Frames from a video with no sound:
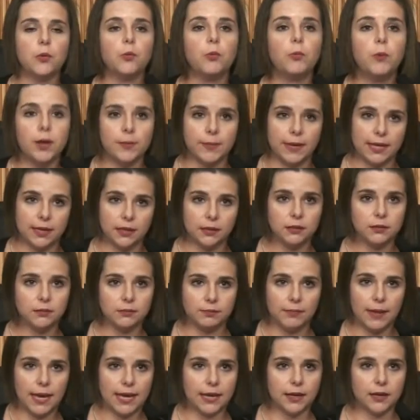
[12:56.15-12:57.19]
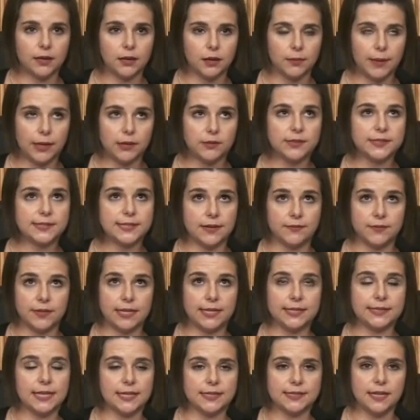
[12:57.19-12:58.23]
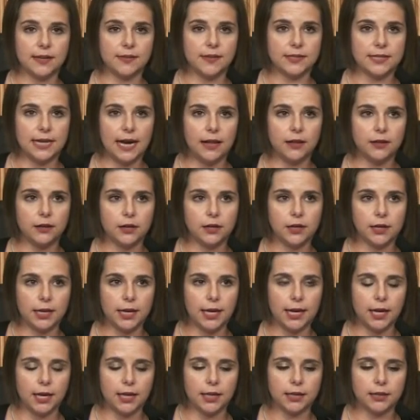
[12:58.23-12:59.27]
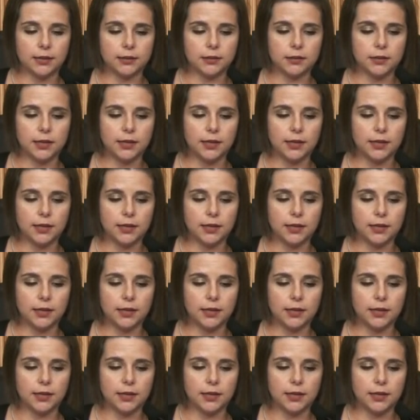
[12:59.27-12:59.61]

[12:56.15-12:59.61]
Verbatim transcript: women make about 70 cents on the dollar uh,